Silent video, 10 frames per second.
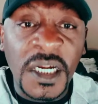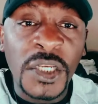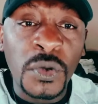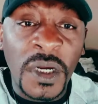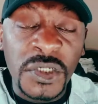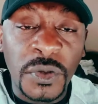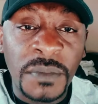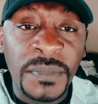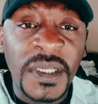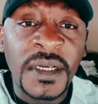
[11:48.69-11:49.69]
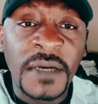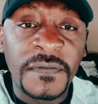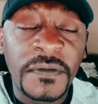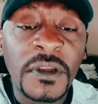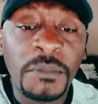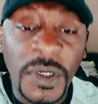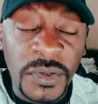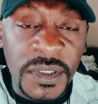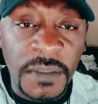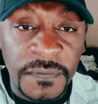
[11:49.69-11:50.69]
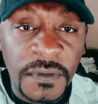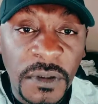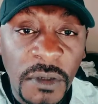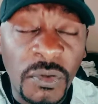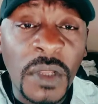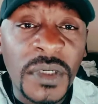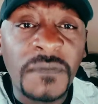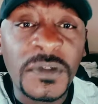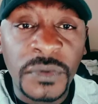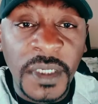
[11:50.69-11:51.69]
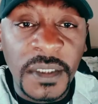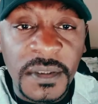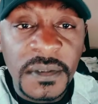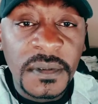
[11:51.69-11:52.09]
can you actually be enough by yourself without having to date?